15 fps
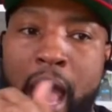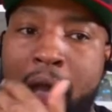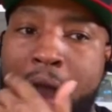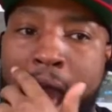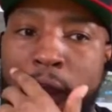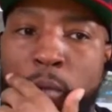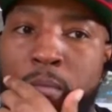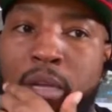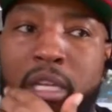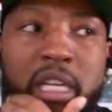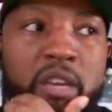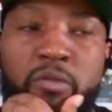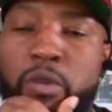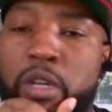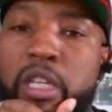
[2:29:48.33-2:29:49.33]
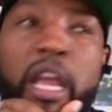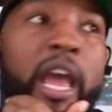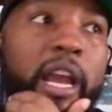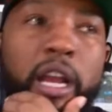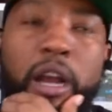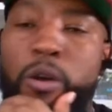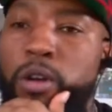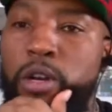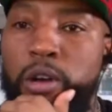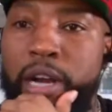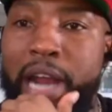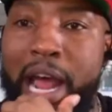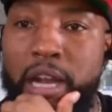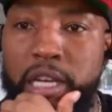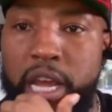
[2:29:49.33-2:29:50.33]
I don't believe what the heck going
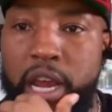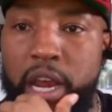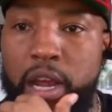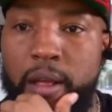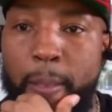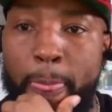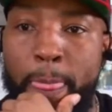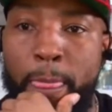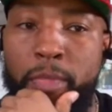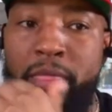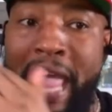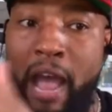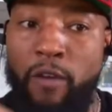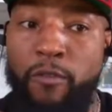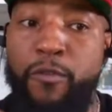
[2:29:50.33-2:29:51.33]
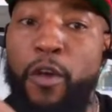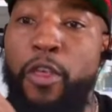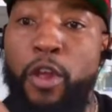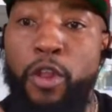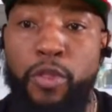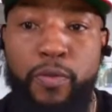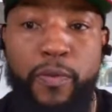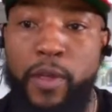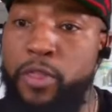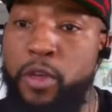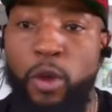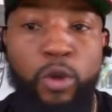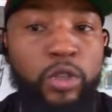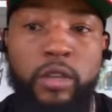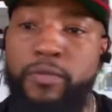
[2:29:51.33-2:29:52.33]
on out there. Now, for
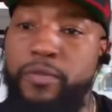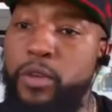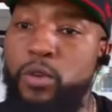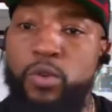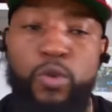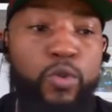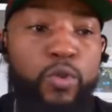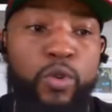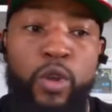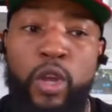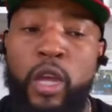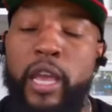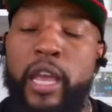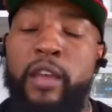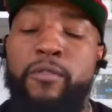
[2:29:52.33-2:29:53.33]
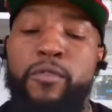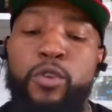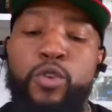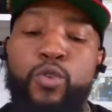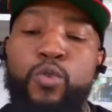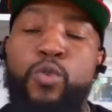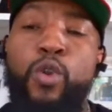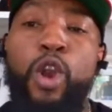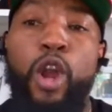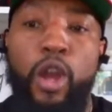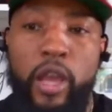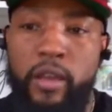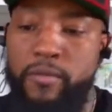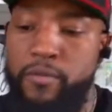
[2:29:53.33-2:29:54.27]
those of you who, if you